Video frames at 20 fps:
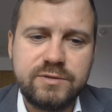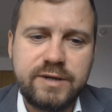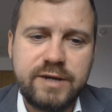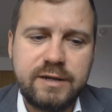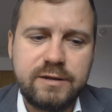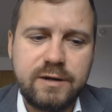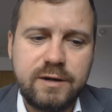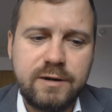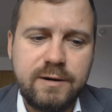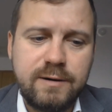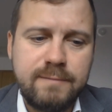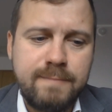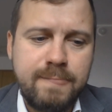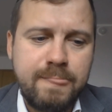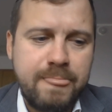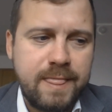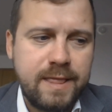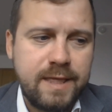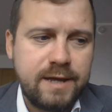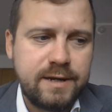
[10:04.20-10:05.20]
here together.
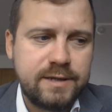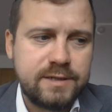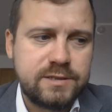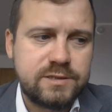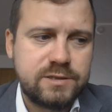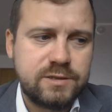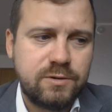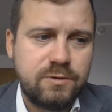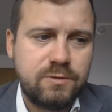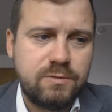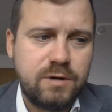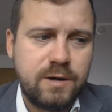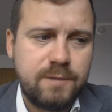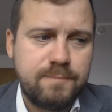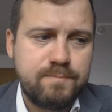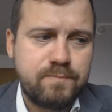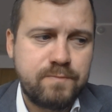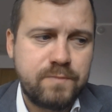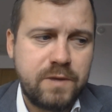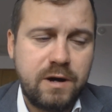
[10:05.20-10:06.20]
So
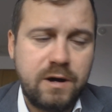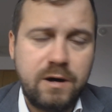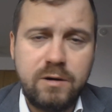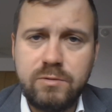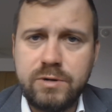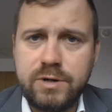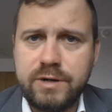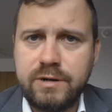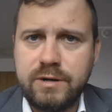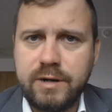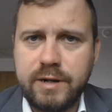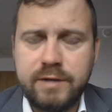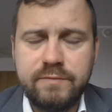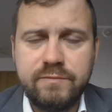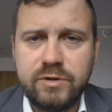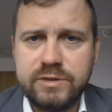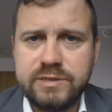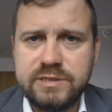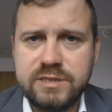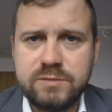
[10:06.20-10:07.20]
our
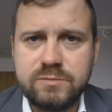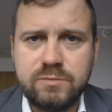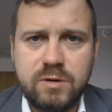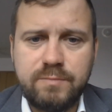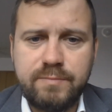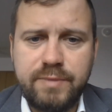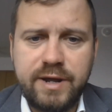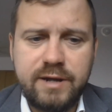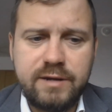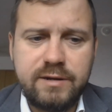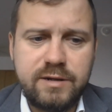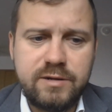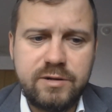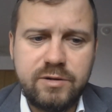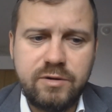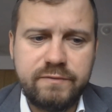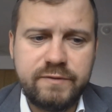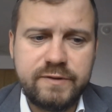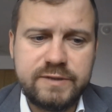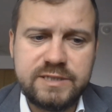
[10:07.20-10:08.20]
invoices were paid
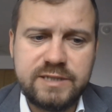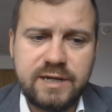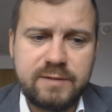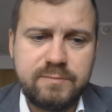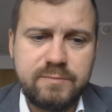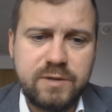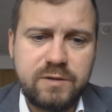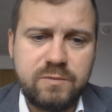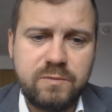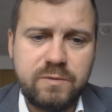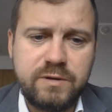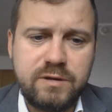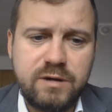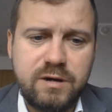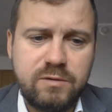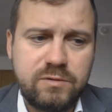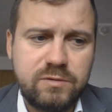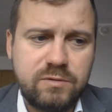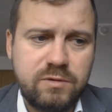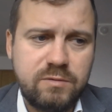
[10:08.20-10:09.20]
in the office segment
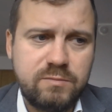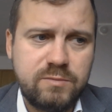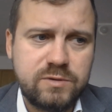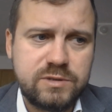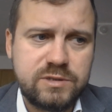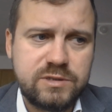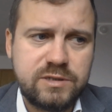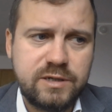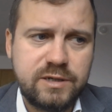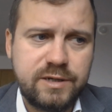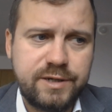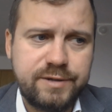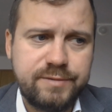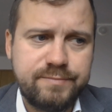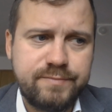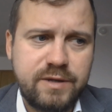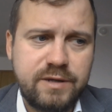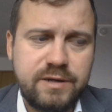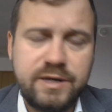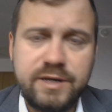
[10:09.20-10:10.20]
without almost
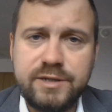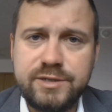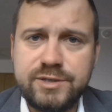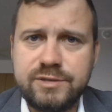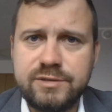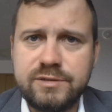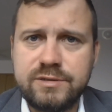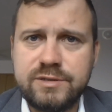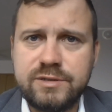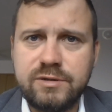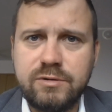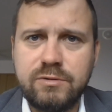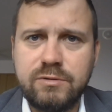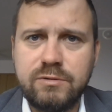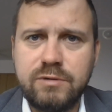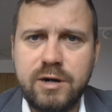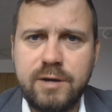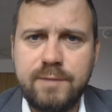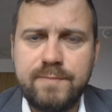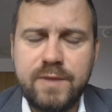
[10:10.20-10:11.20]
a hitch.
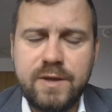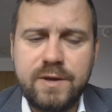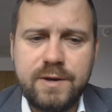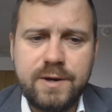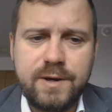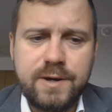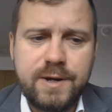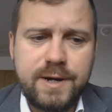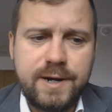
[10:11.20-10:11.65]
So